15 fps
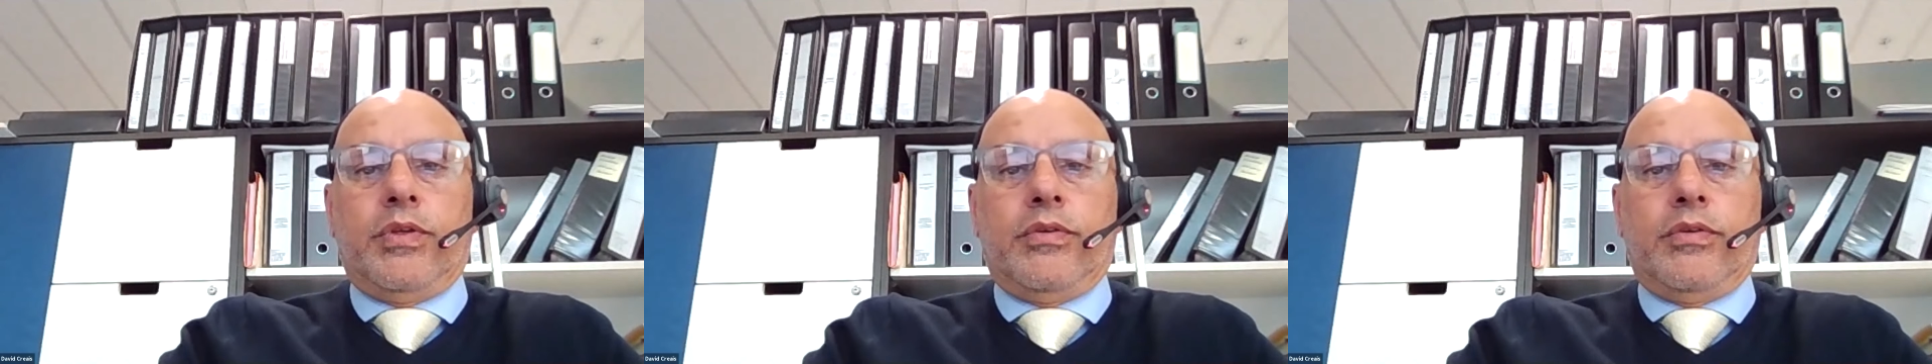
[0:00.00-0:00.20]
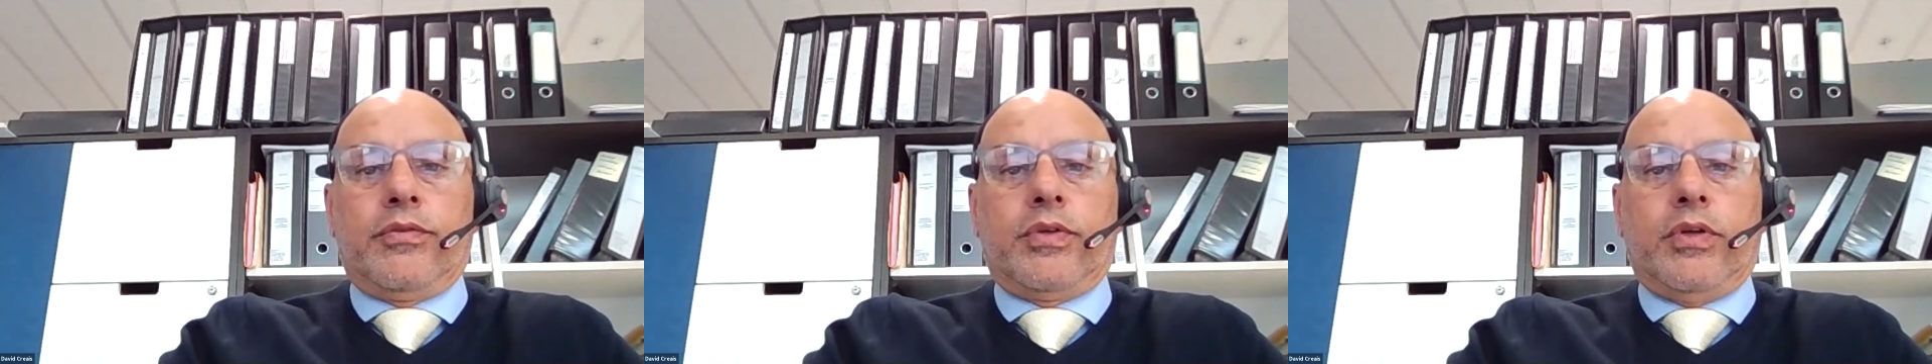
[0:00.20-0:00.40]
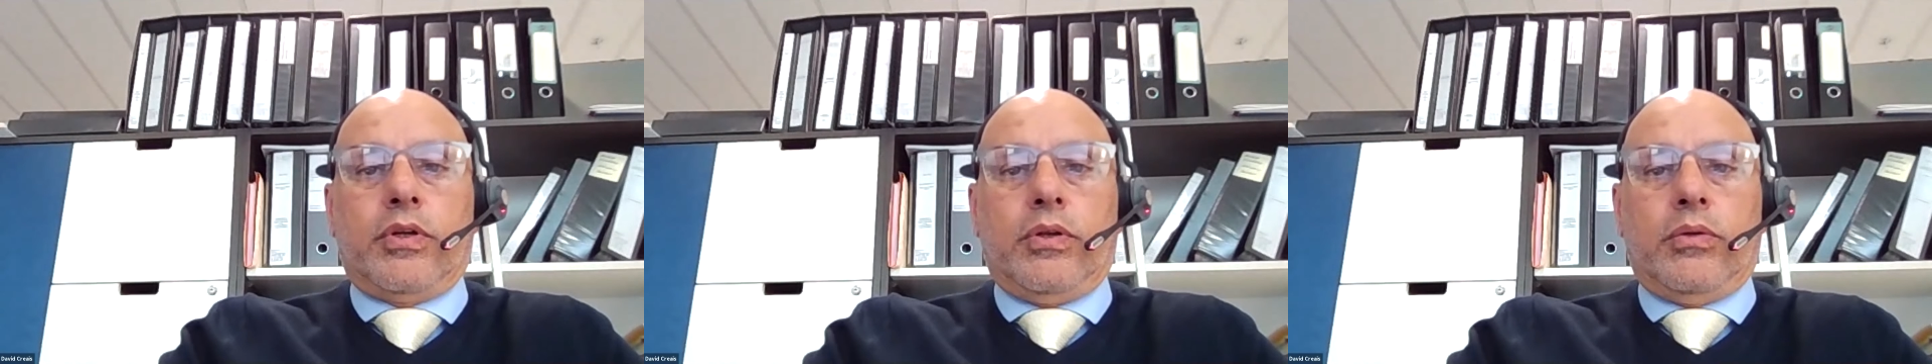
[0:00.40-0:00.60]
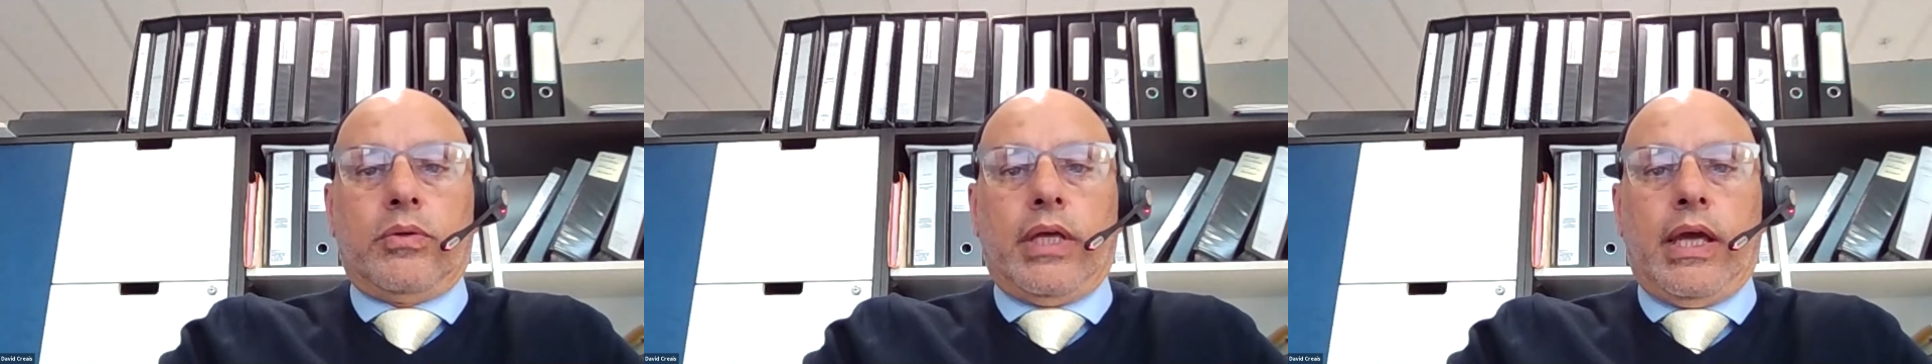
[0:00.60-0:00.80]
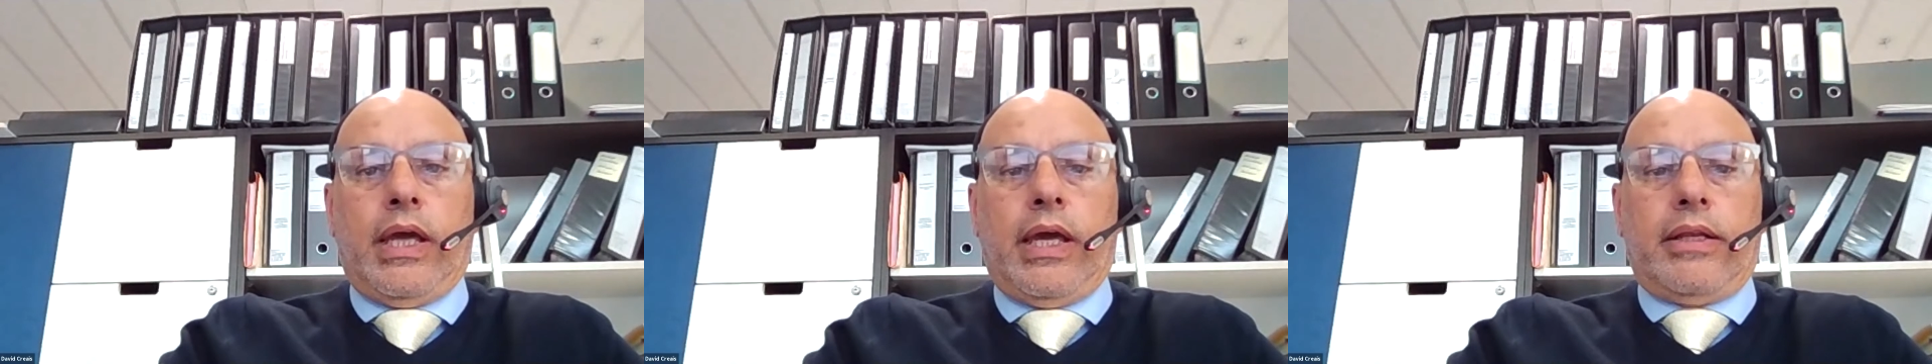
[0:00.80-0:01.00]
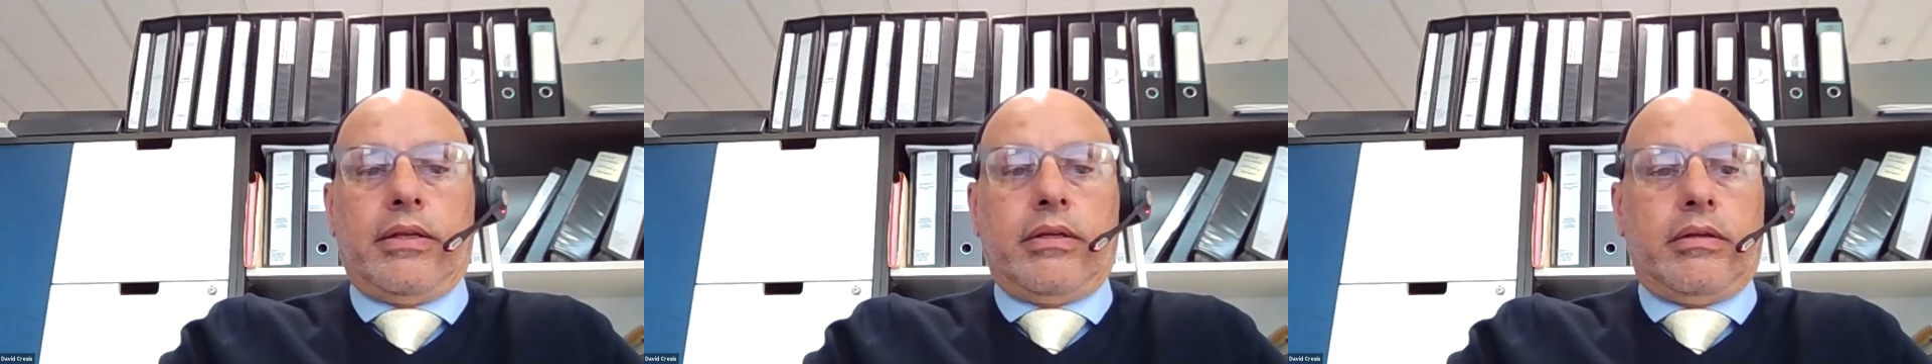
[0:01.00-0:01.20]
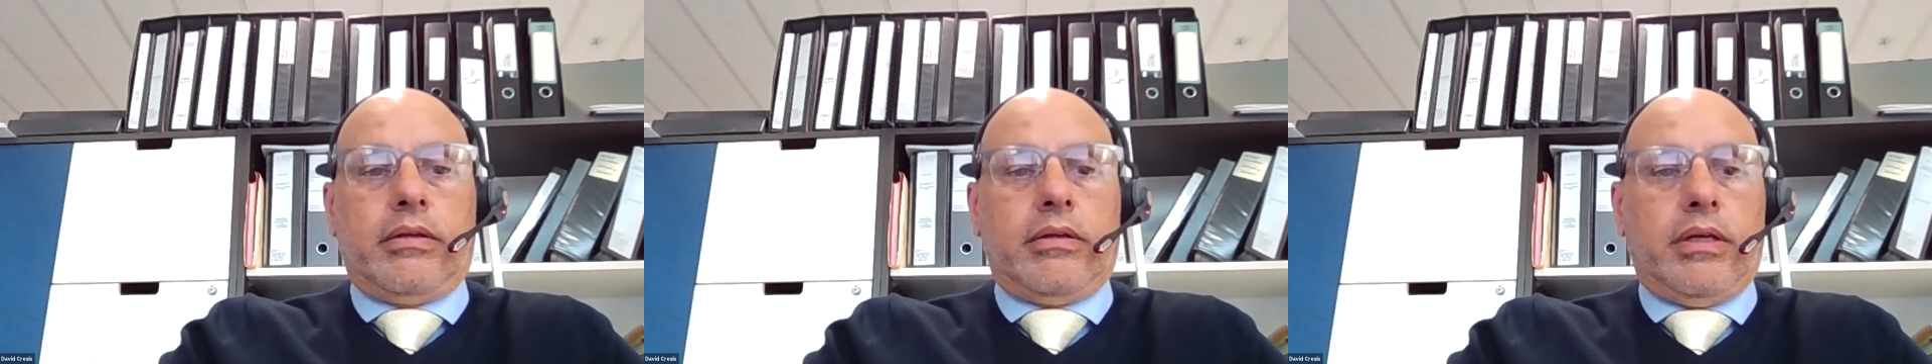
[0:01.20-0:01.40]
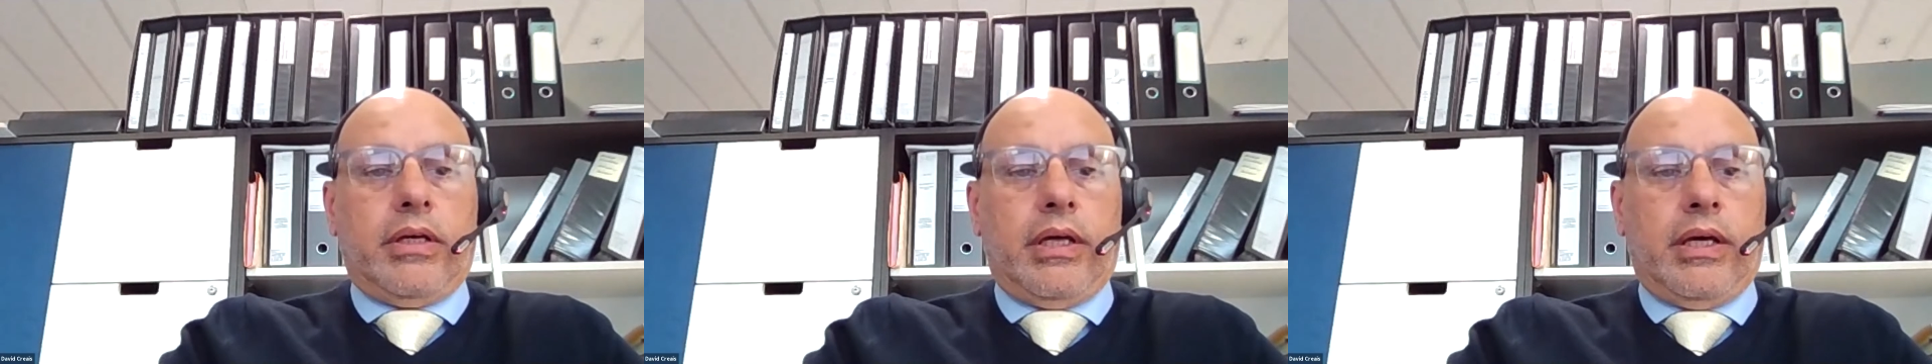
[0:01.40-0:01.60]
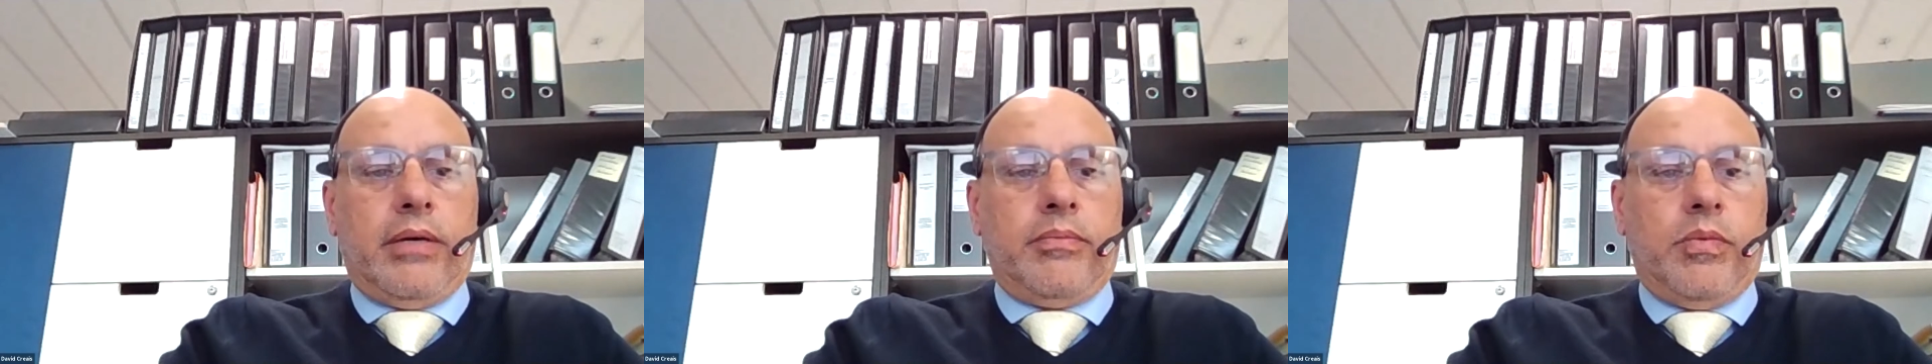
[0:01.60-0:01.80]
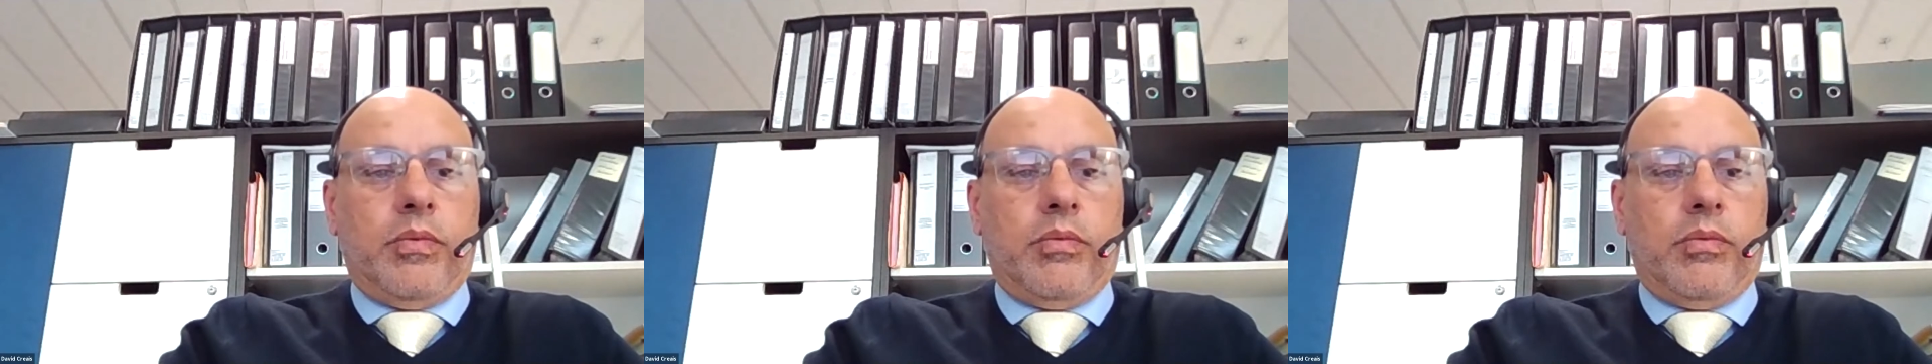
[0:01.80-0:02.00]
You've got to look at
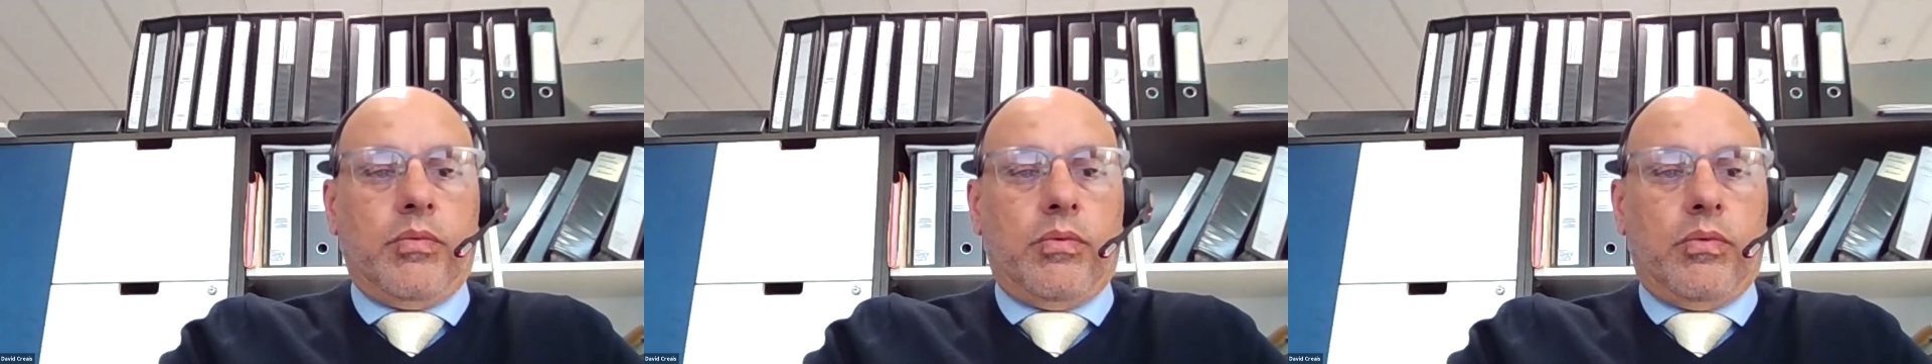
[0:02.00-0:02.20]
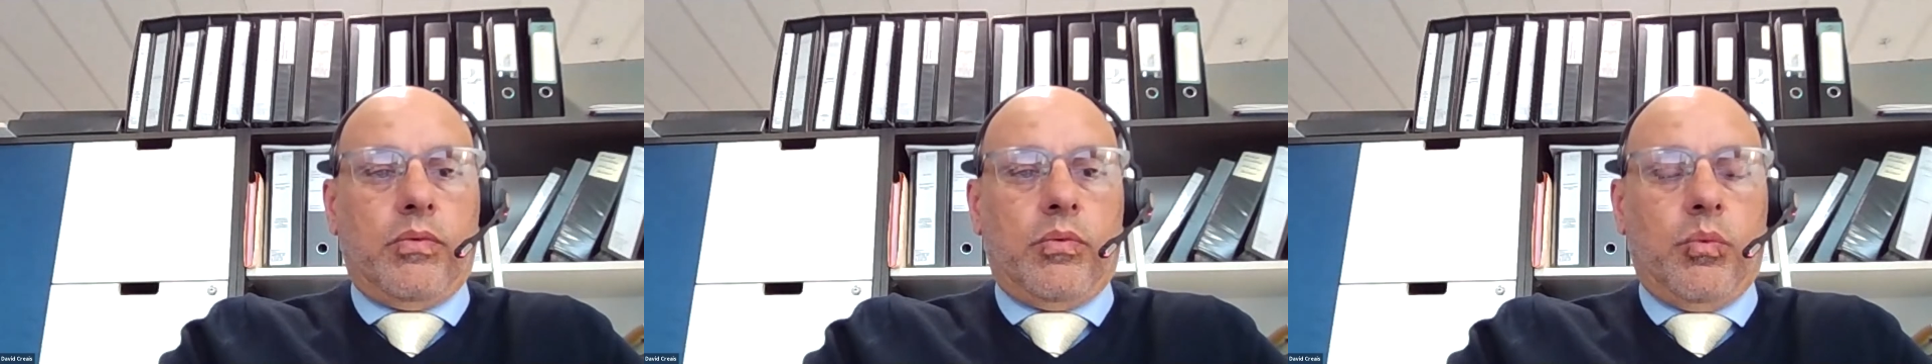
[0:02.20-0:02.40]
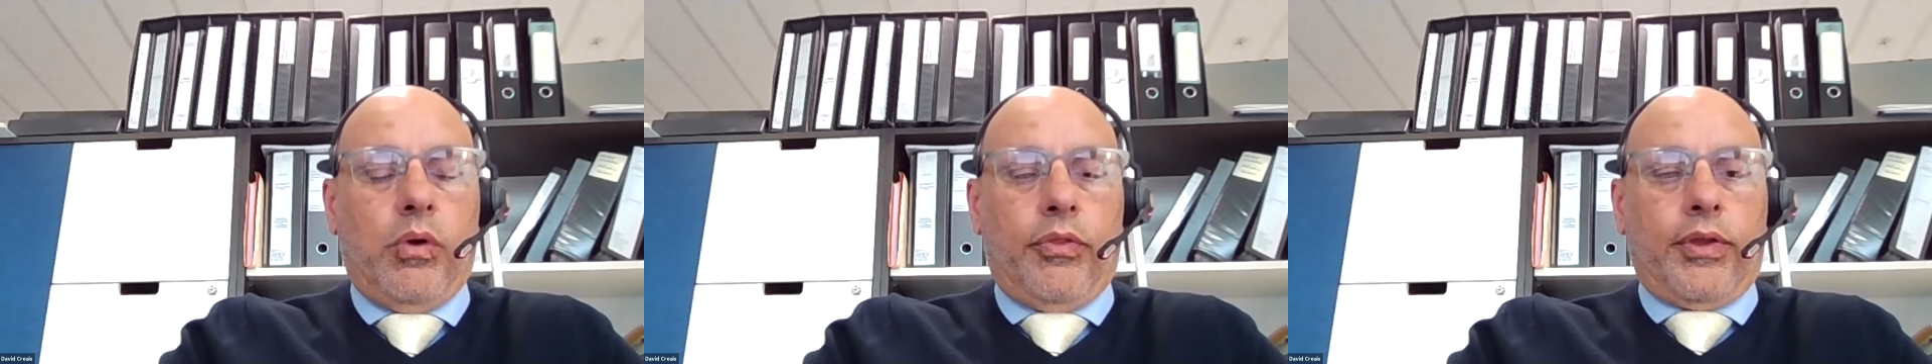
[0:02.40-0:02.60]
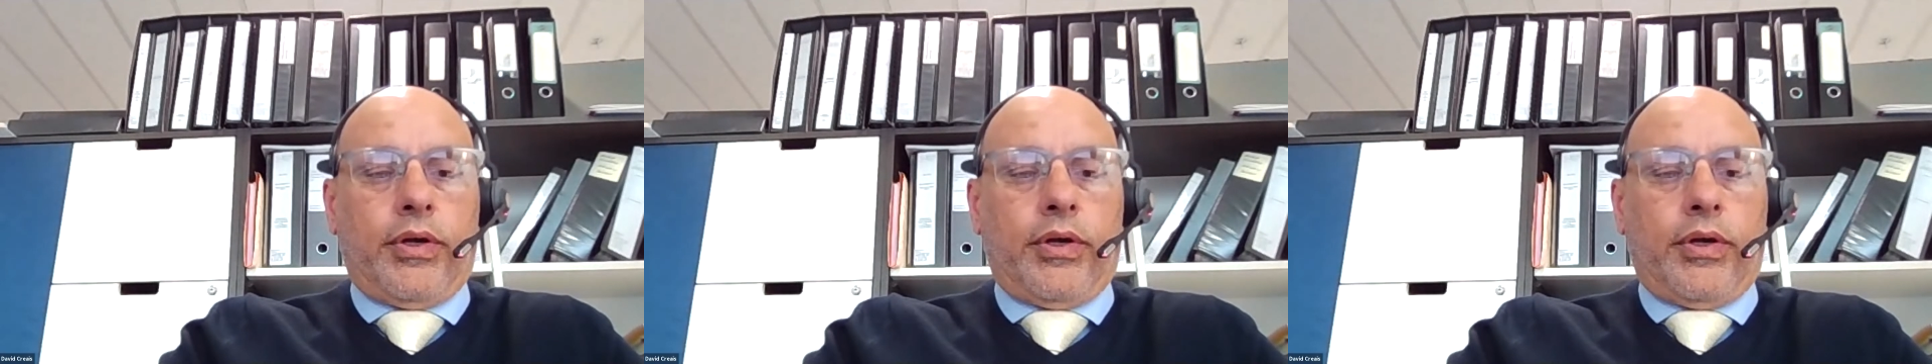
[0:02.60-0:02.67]
what